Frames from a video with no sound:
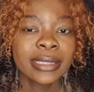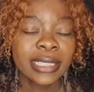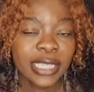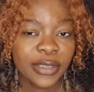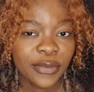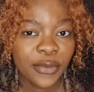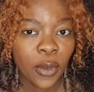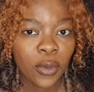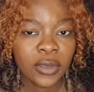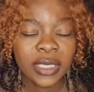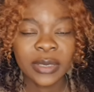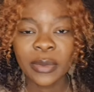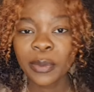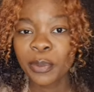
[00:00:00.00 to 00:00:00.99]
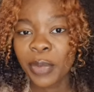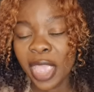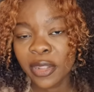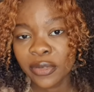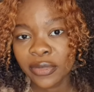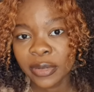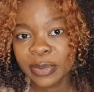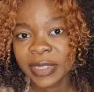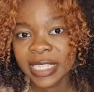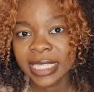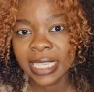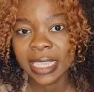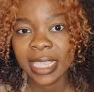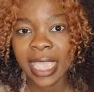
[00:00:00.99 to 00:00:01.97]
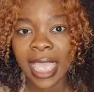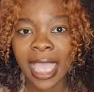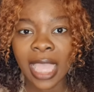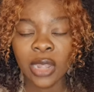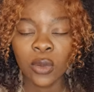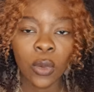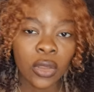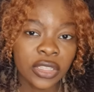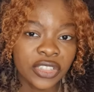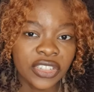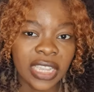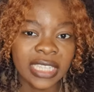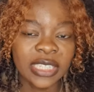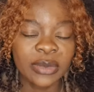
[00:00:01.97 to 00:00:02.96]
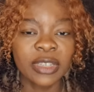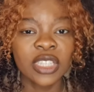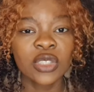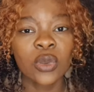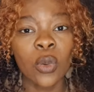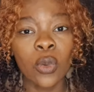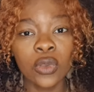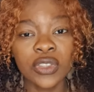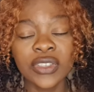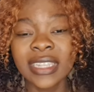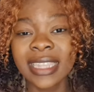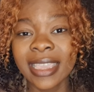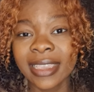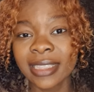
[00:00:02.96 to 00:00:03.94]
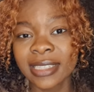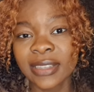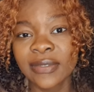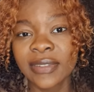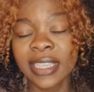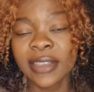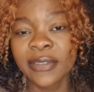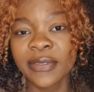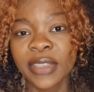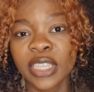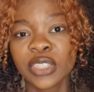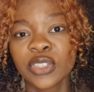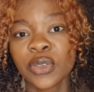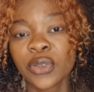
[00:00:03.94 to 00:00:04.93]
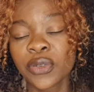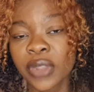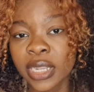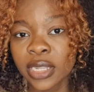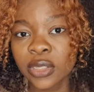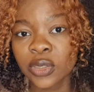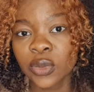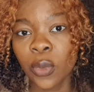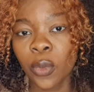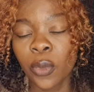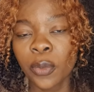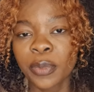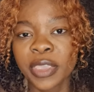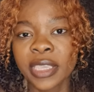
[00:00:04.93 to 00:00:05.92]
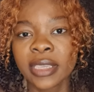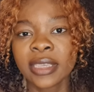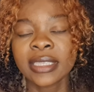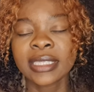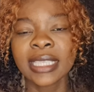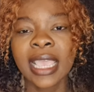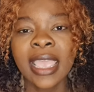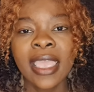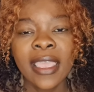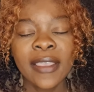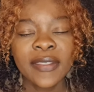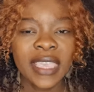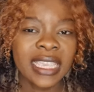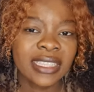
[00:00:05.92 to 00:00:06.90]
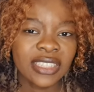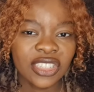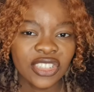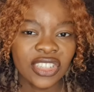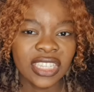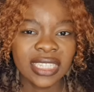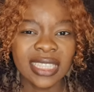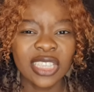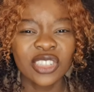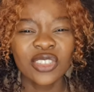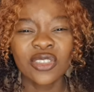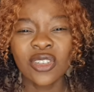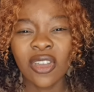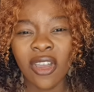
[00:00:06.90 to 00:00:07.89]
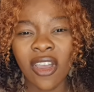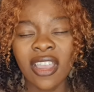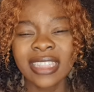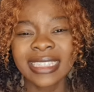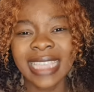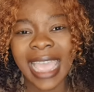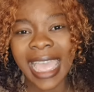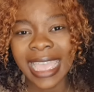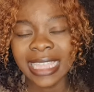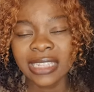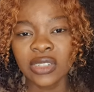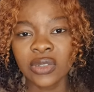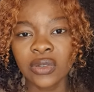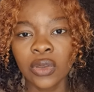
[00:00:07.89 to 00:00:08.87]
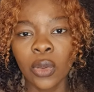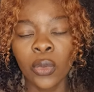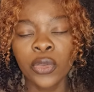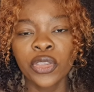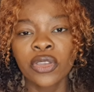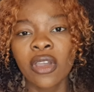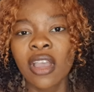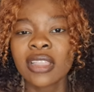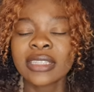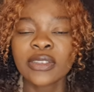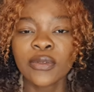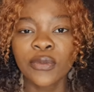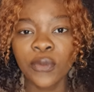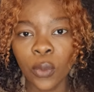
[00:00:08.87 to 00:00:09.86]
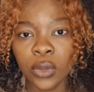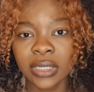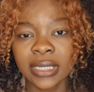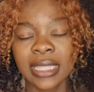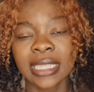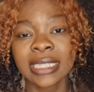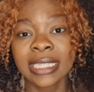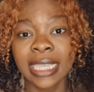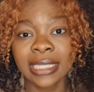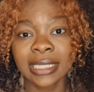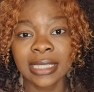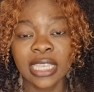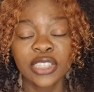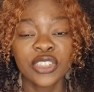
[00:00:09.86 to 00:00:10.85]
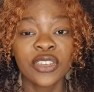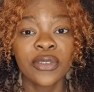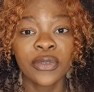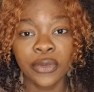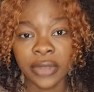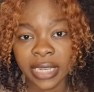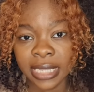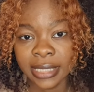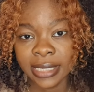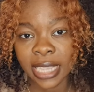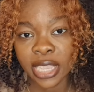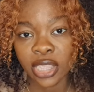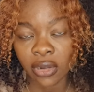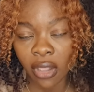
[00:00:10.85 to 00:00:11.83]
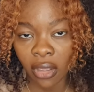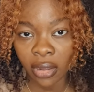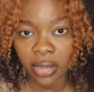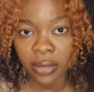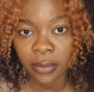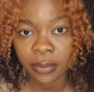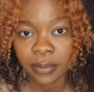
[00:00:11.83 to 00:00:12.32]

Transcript: Defaults, bankruptcy, and court judgments also negatively affect your credit score because they suggest that you can't handle or you can't afford the debt that you have already taken on.